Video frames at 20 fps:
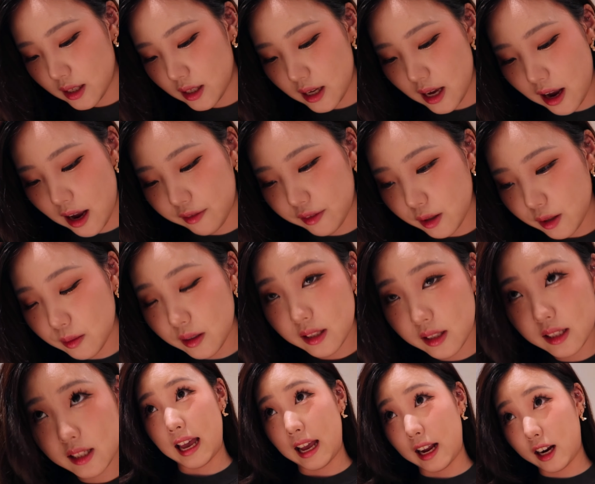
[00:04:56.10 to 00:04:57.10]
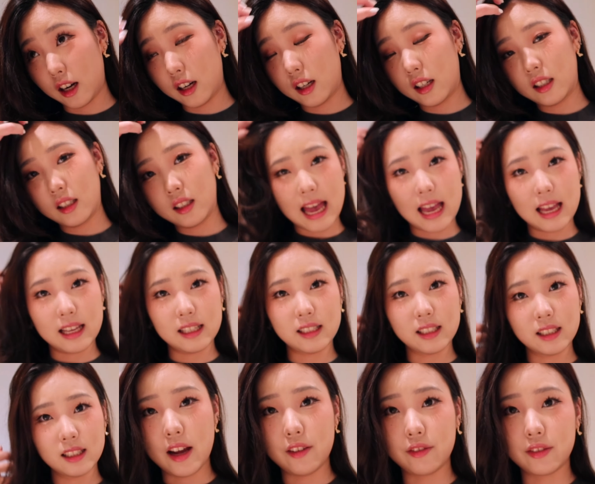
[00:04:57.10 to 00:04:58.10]
But everyone's hair,
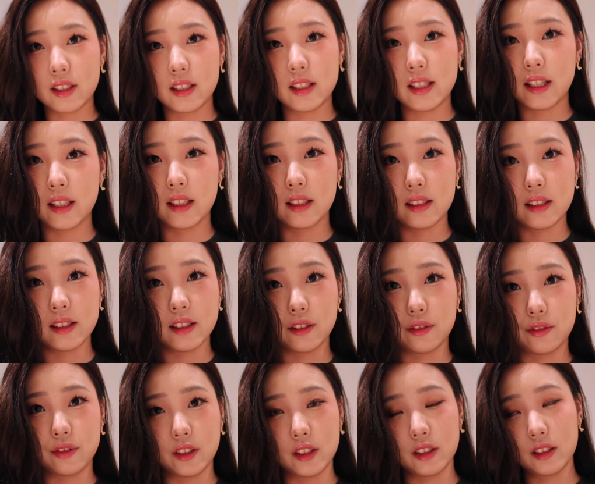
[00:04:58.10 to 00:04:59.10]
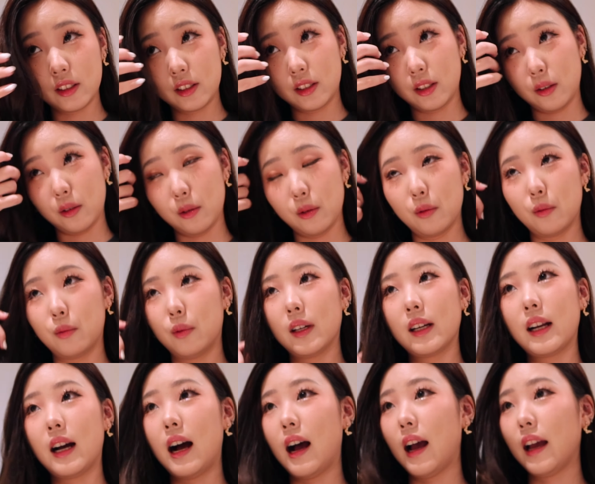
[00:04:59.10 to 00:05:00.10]
head, everything is different. So what
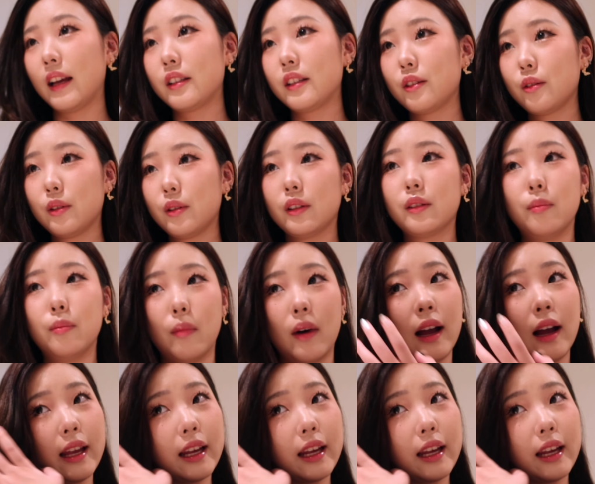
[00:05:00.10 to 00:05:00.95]
I do with my